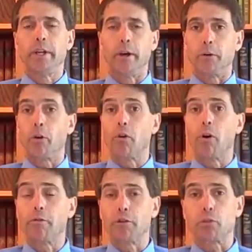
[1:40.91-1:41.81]
Now in our
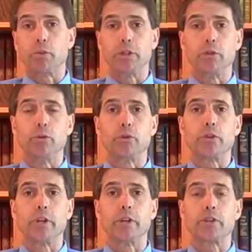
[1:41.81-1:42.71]
office we
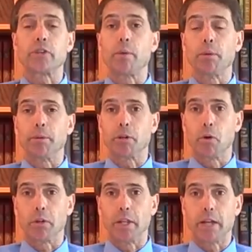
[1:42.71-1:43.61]
use a supplement
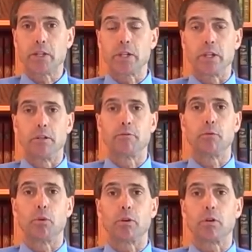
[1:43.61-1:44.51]
called lysine
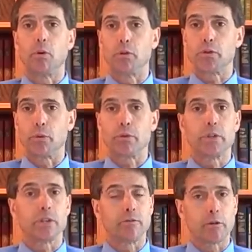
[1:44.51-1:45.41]
for cold sores
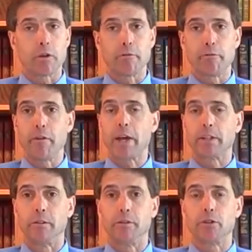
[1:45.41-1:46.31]
and it's very
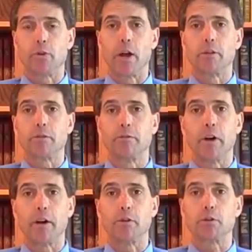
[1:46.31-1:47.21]
effective. It drives the
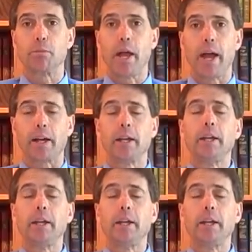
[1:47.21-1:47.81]
virus back.